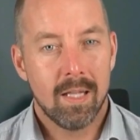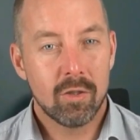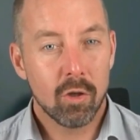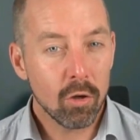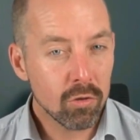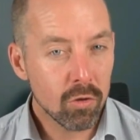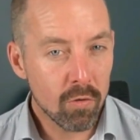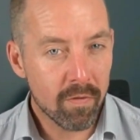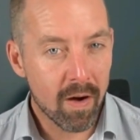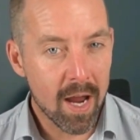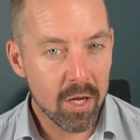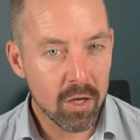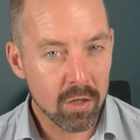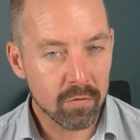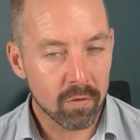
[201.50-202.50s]
It's also
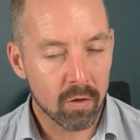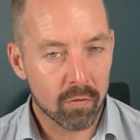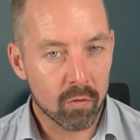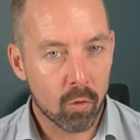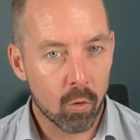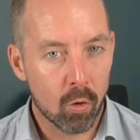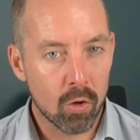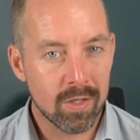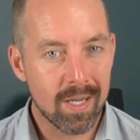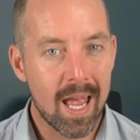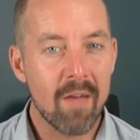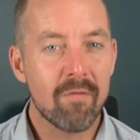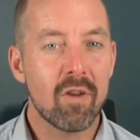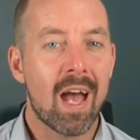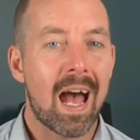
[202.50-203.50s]
very useful, of course,
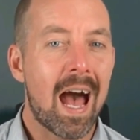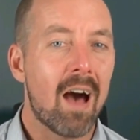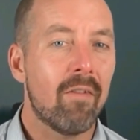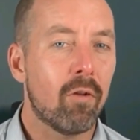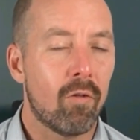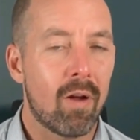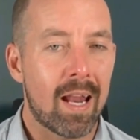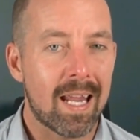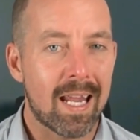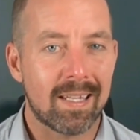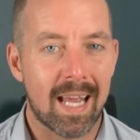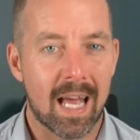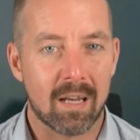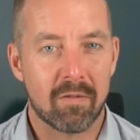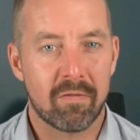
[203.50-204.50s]
if you have already
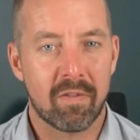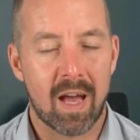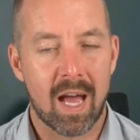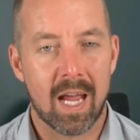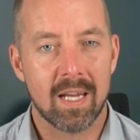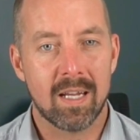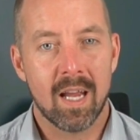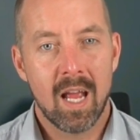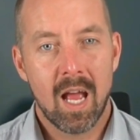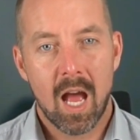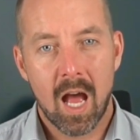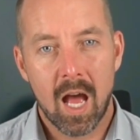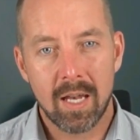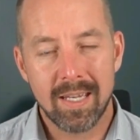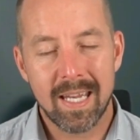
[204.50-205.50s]
identified
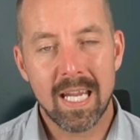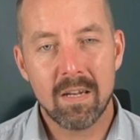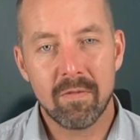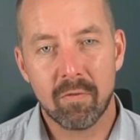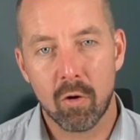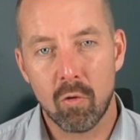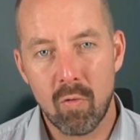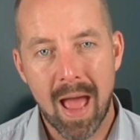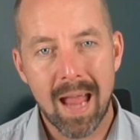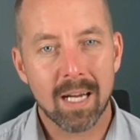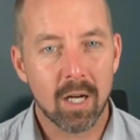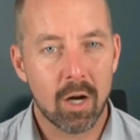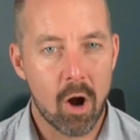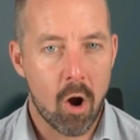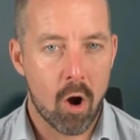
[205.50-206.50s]
a need for
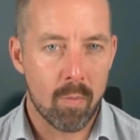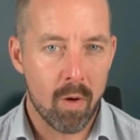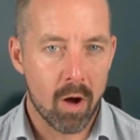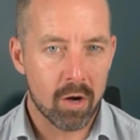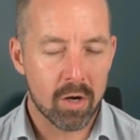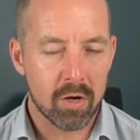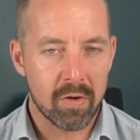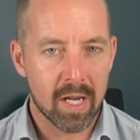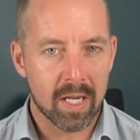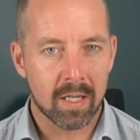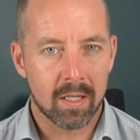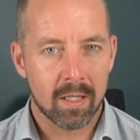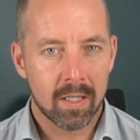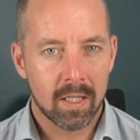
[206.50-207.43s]
regular air monitoring.